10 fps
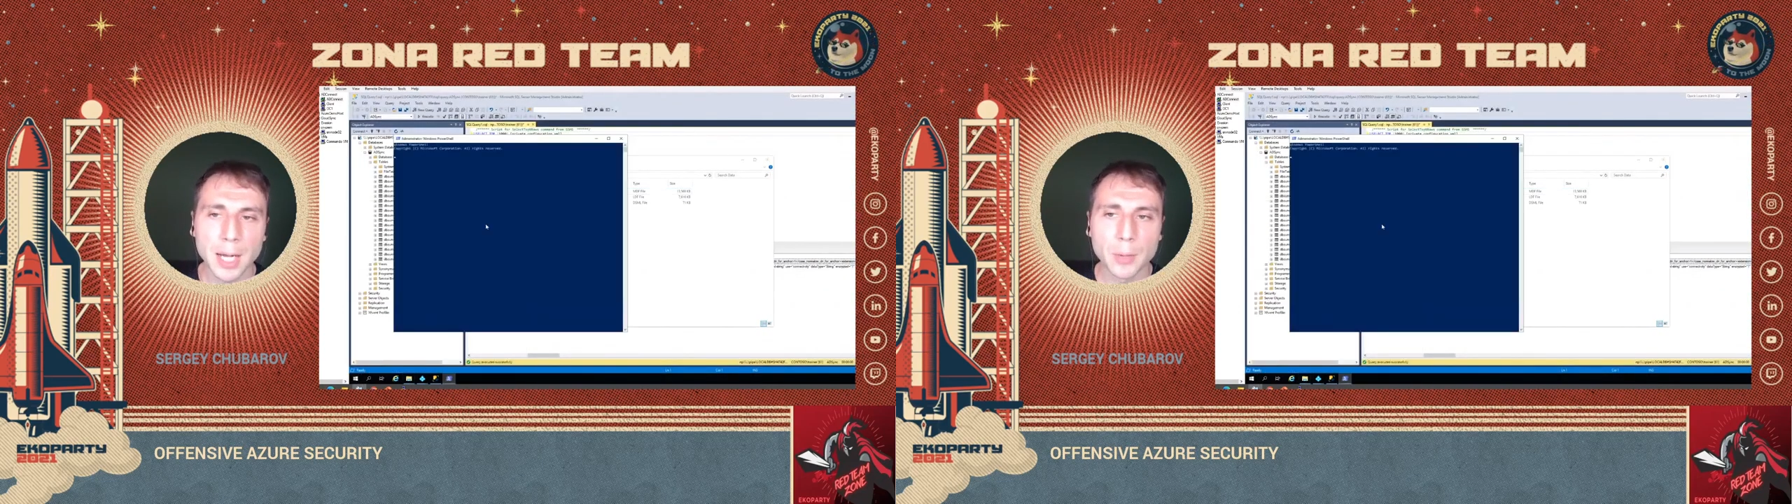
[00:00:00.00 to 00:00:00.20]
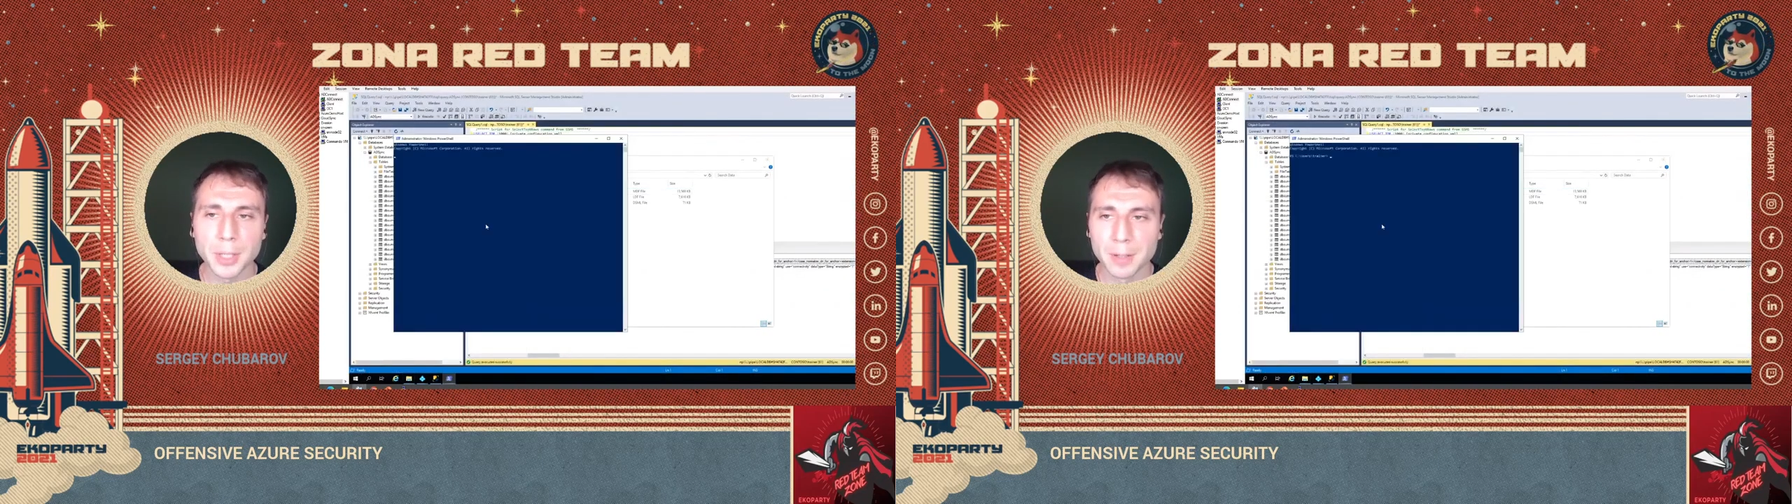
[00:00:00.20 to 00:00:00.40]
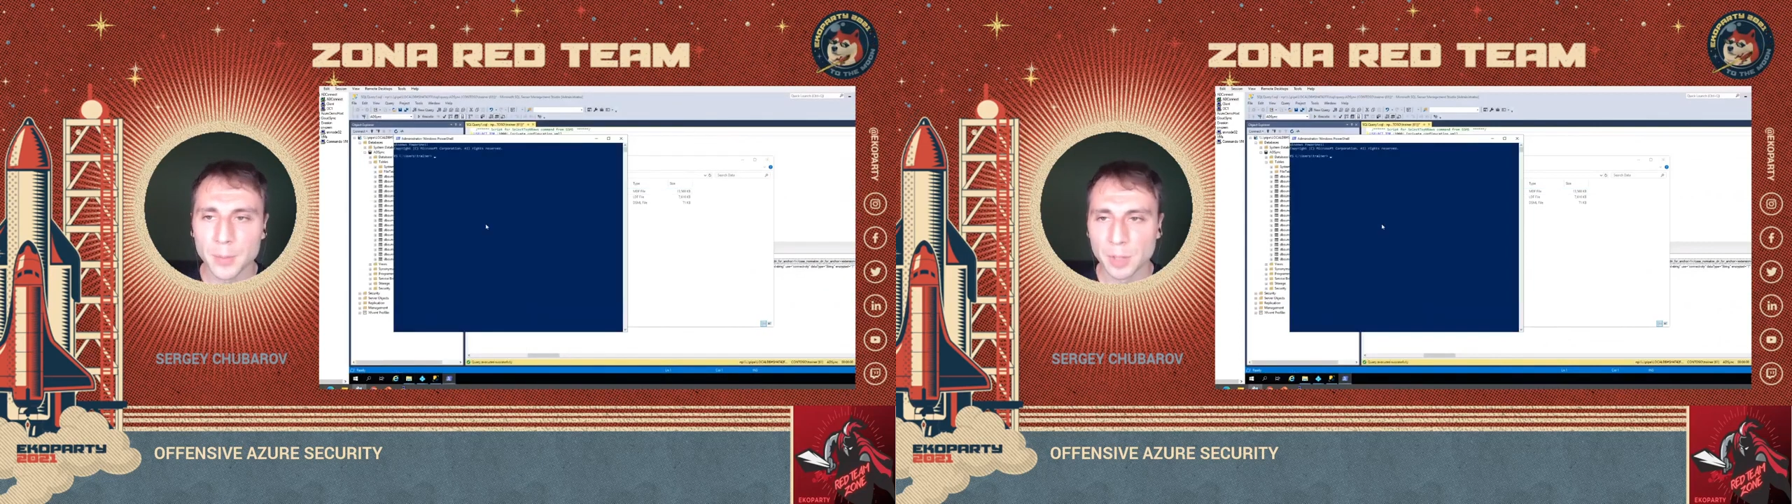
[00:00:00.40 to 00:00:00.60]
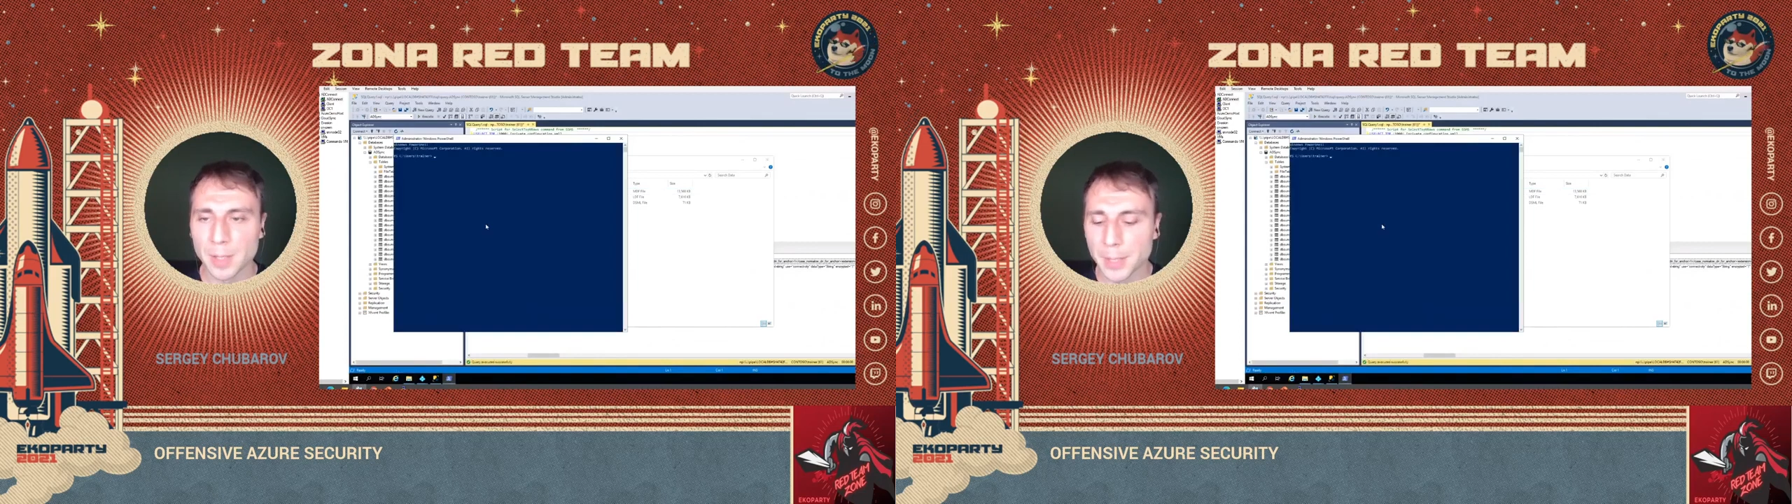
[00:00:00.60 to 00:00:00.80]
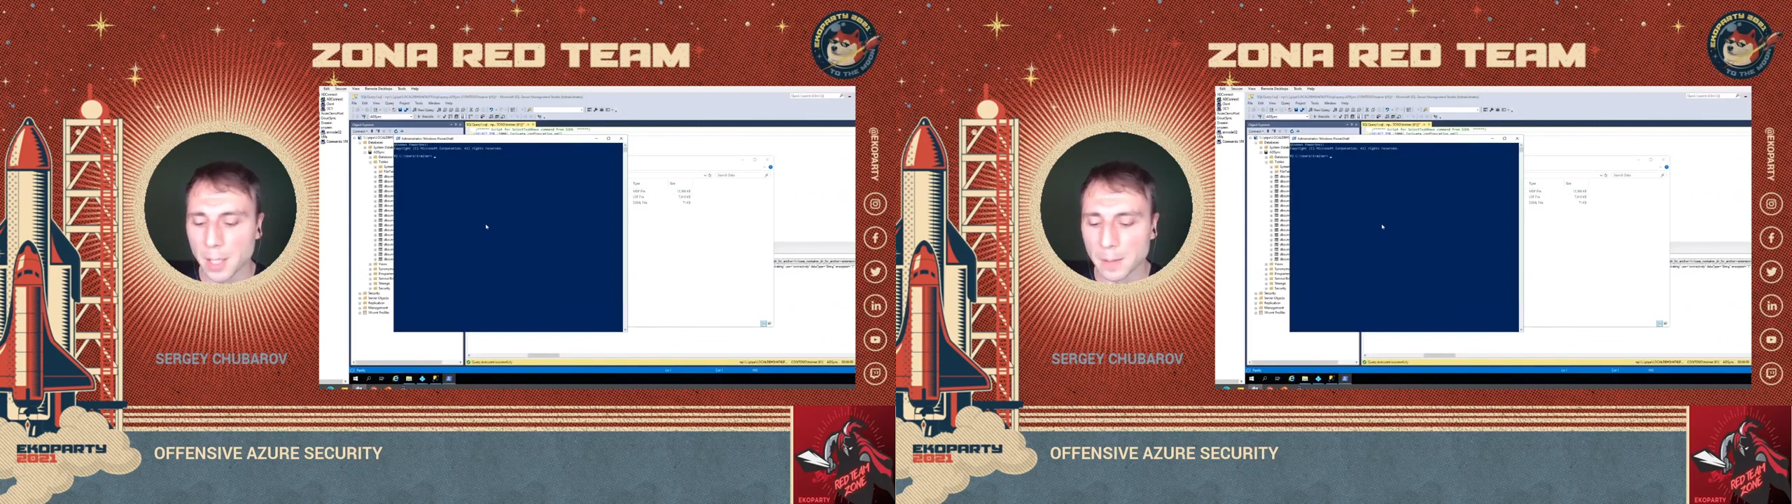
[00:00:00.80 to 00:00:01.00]
how decryption may
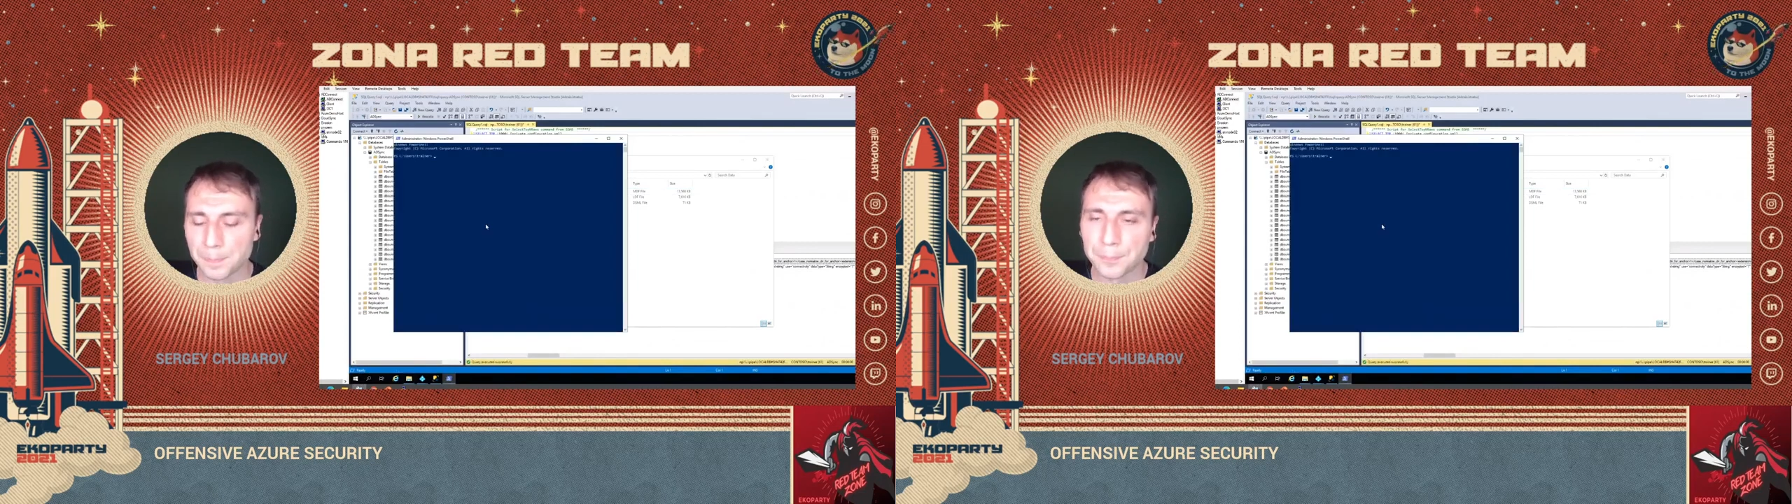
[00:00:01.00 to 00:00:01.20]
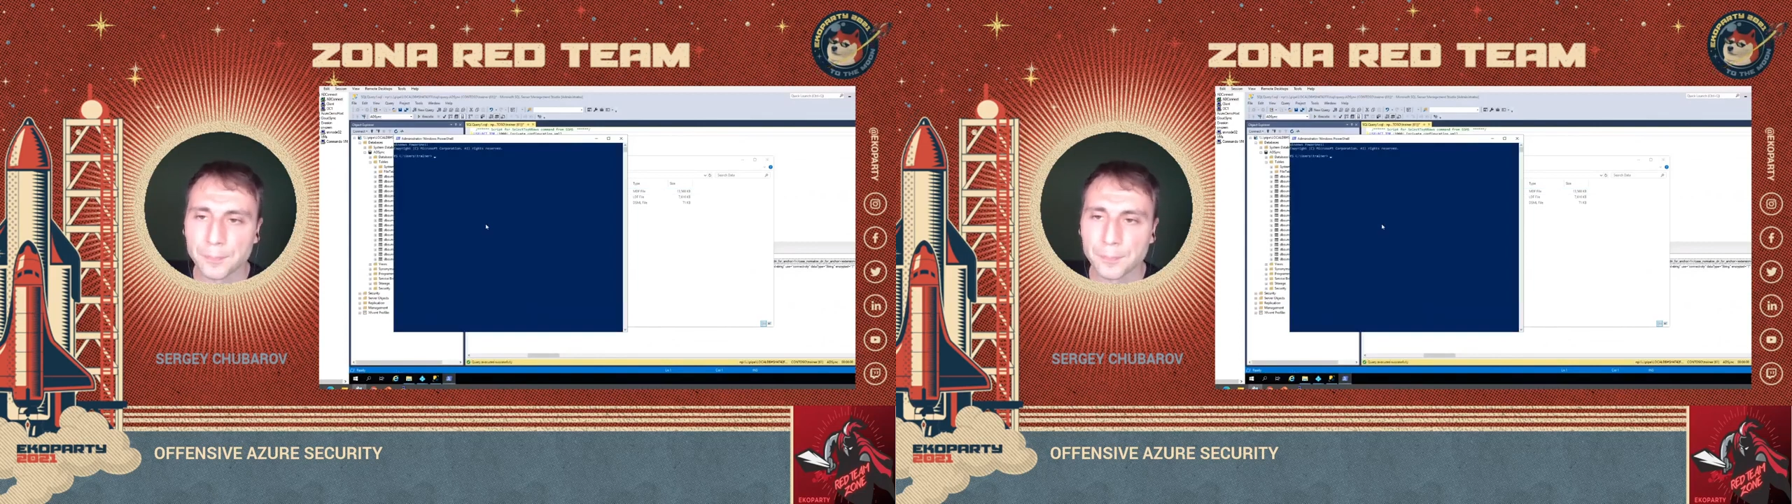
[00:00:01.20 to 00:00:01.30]
be done.